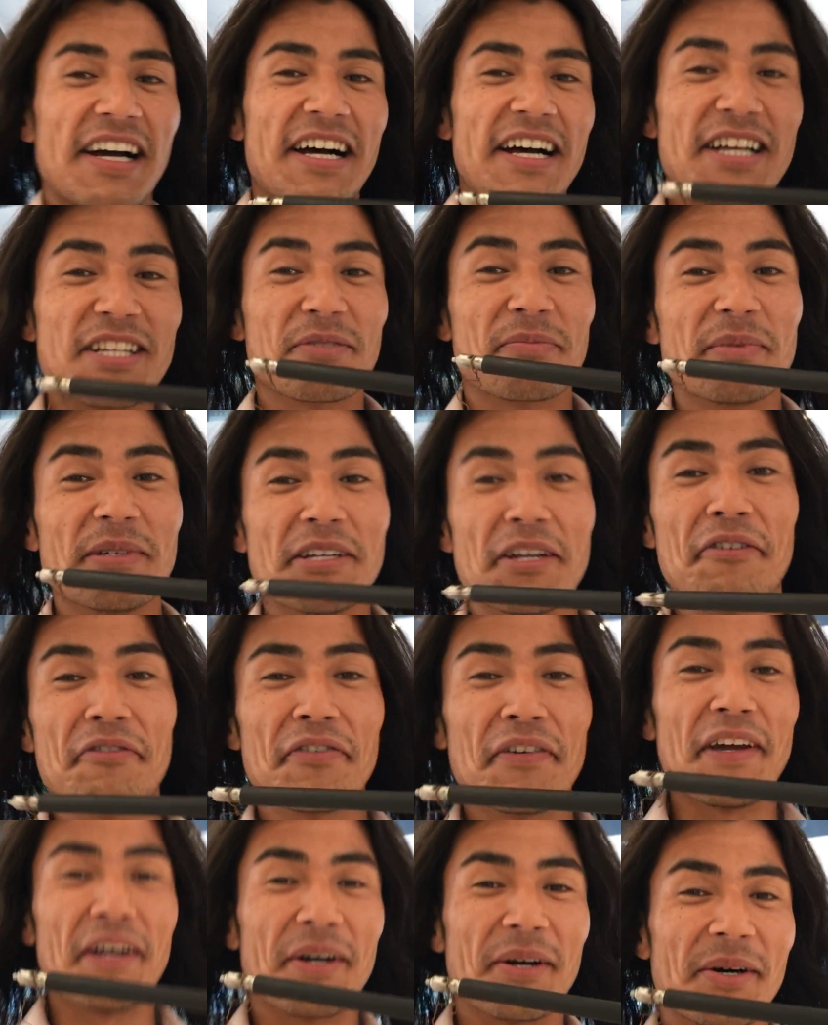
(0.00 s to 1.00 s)
has been a
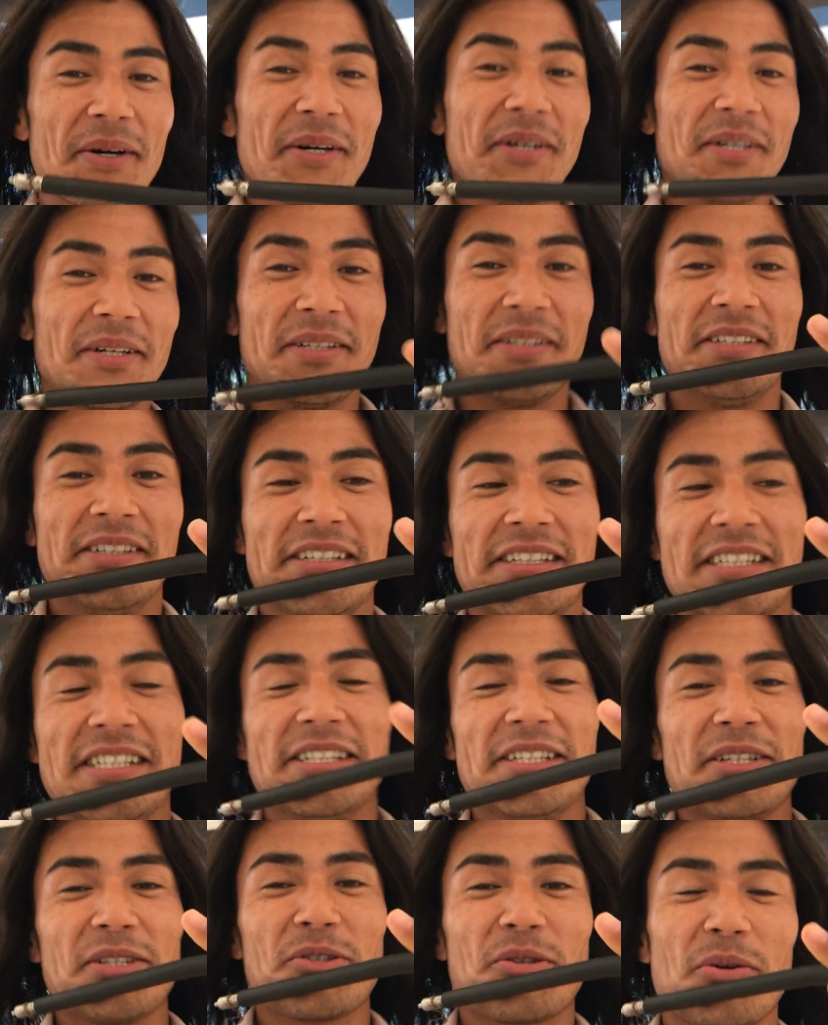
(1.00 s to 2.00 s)
pharaoh
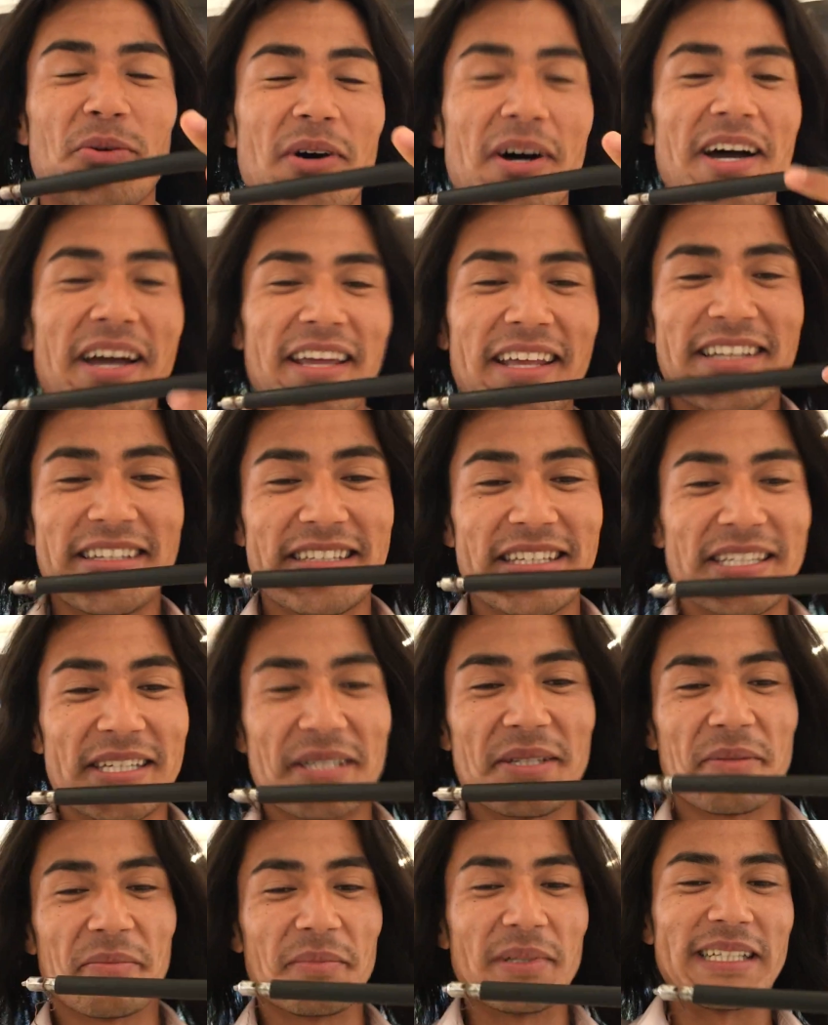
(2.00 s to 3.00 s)
twice,
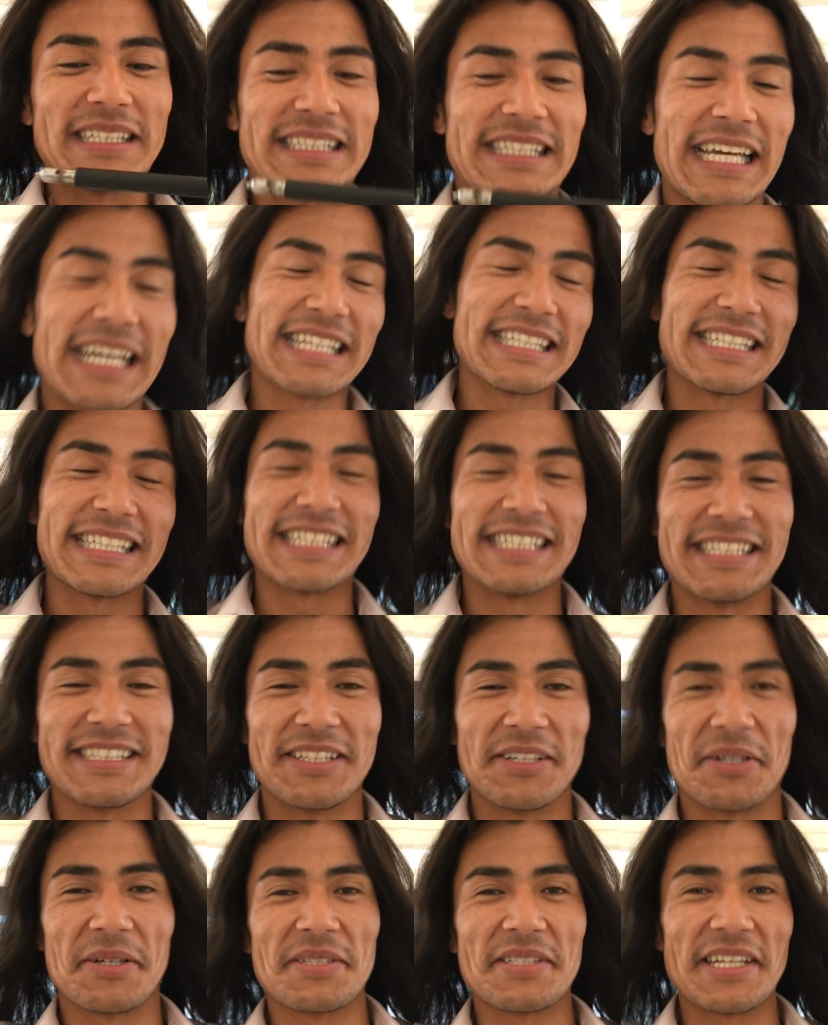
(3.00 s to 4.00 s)
but technically
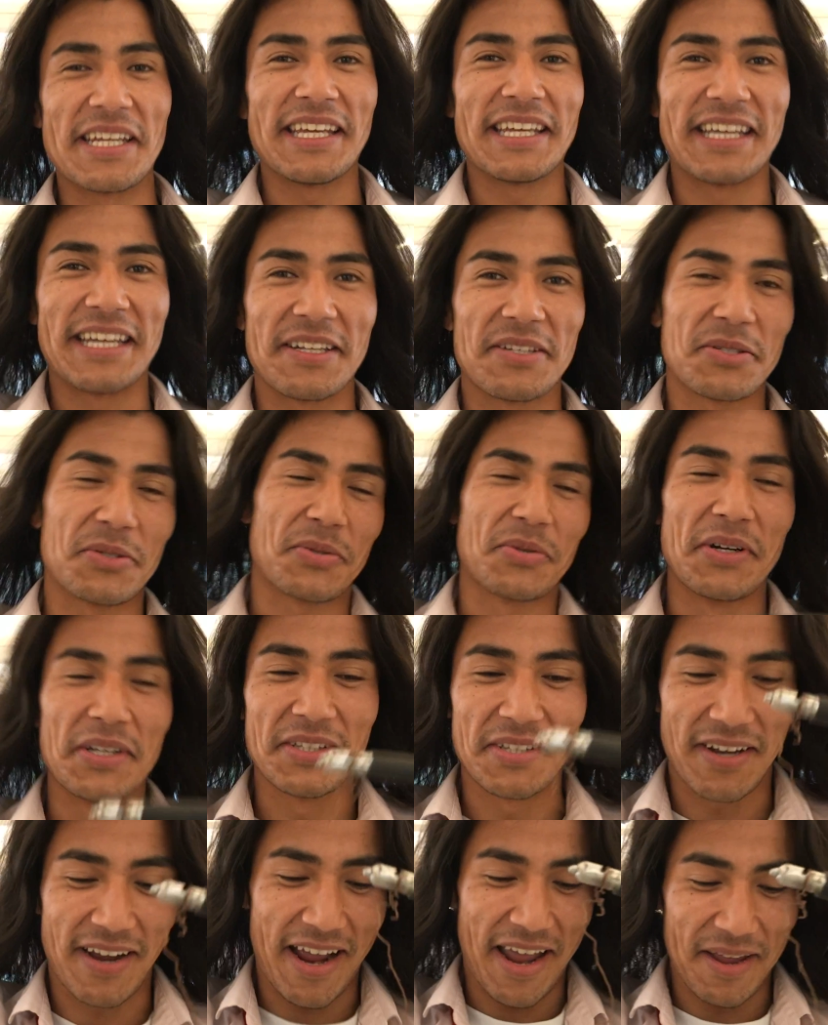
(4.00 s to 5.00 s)
they were saying it's 3
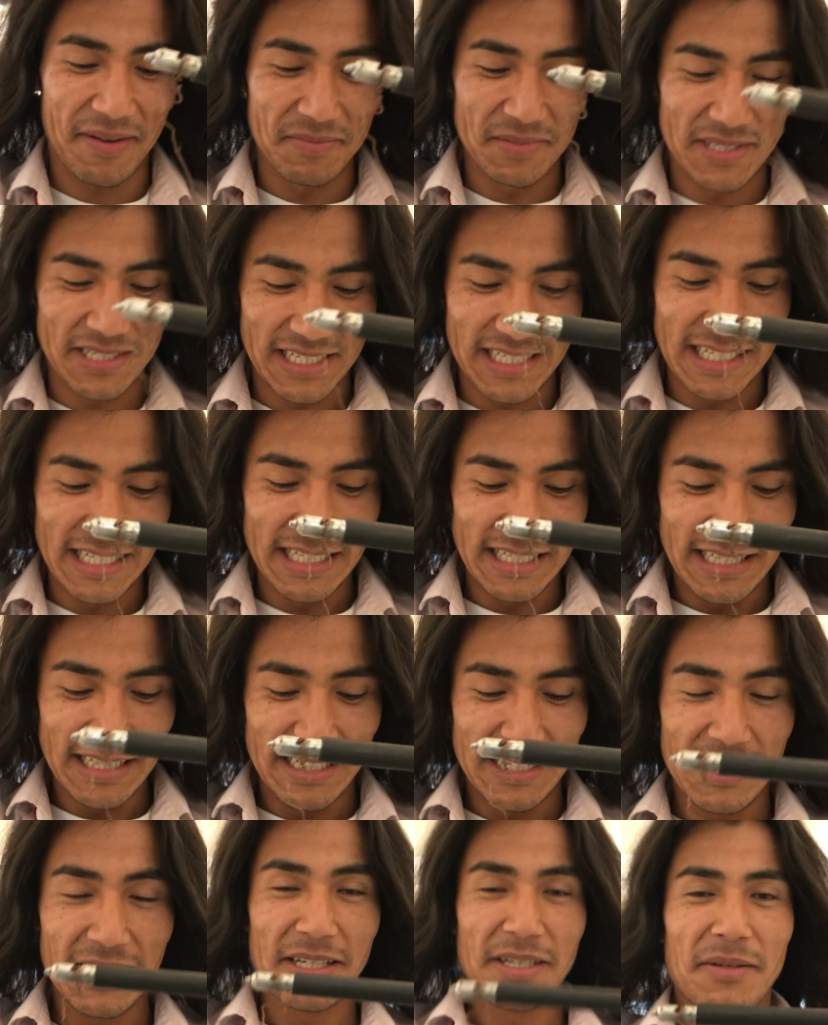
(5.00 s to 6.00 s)
times,
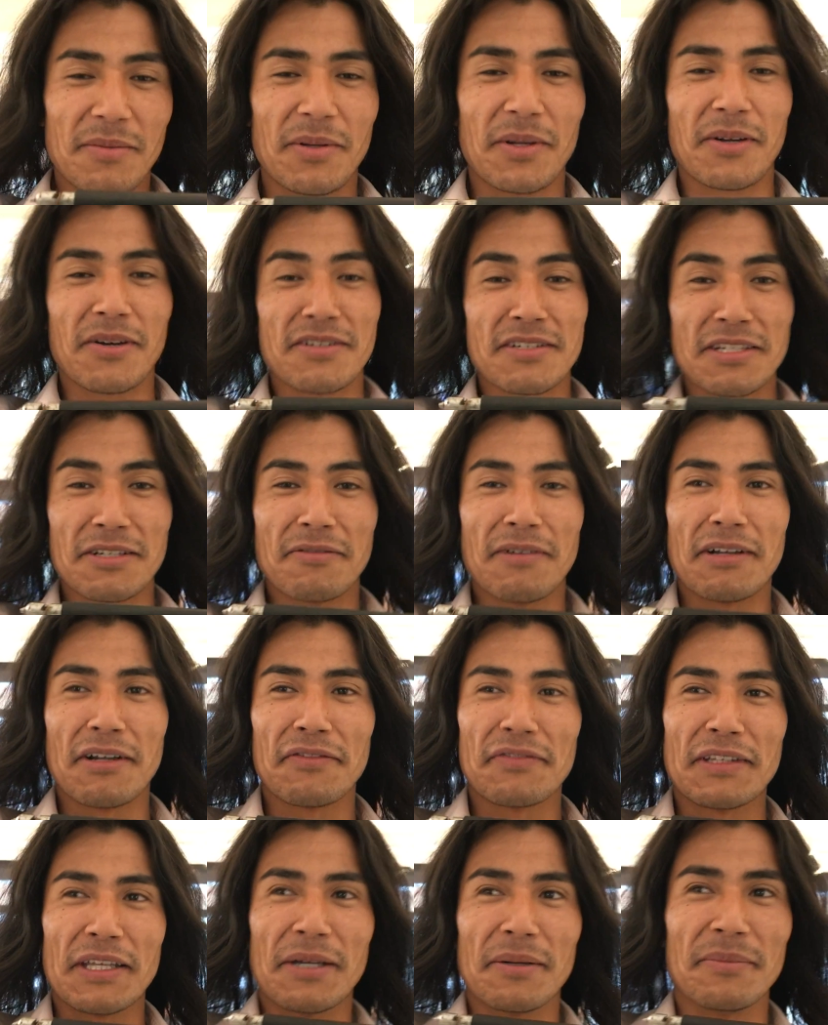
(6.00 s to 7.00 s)
because in one
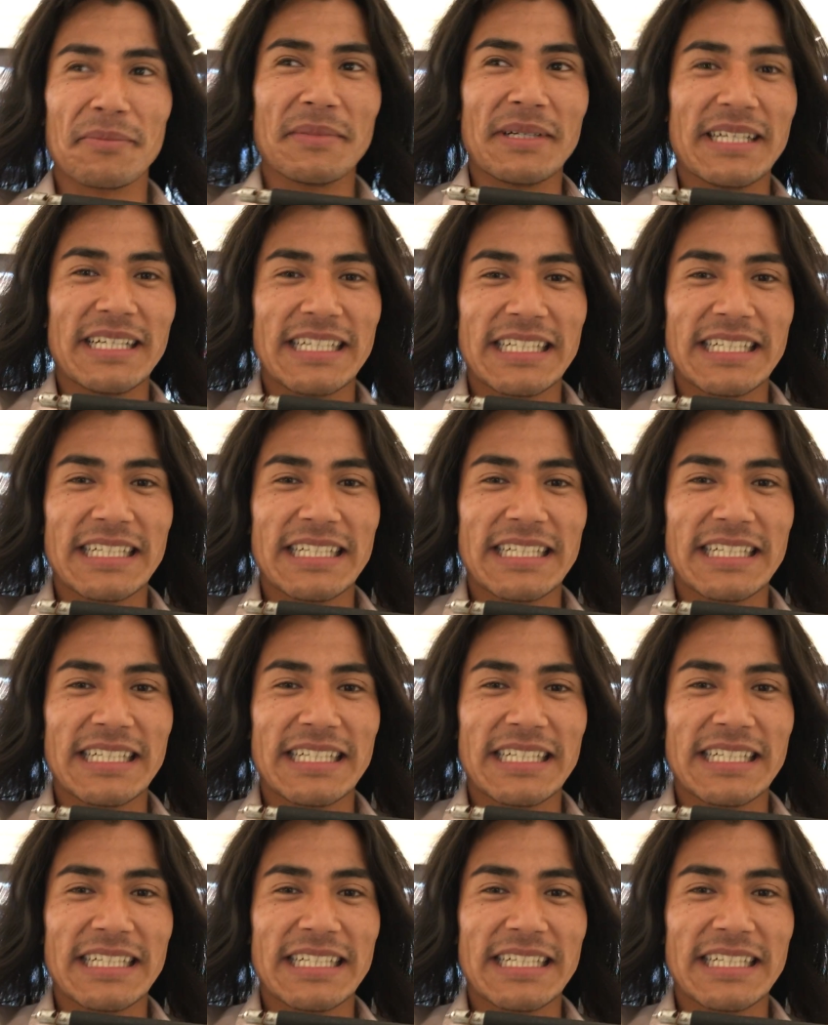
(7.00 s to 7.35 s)
of them